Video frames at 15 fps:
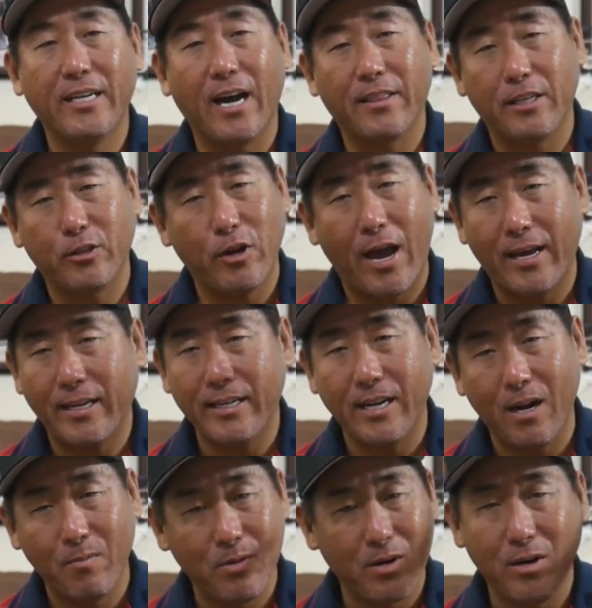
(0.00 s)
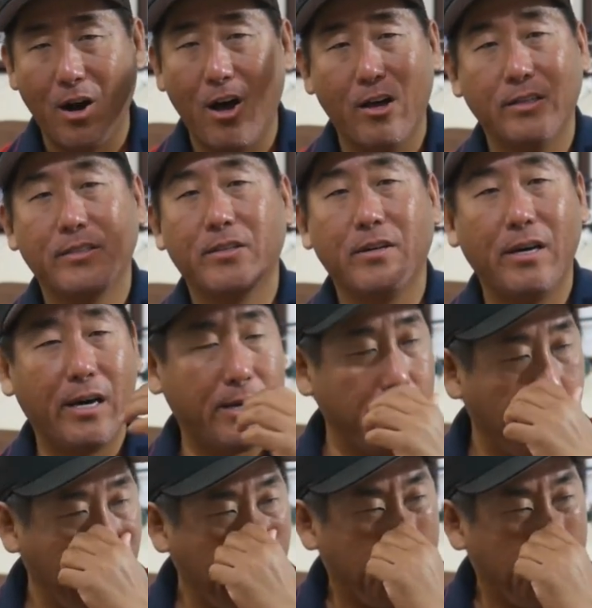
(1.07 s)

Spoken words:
got the tracking number, all is good.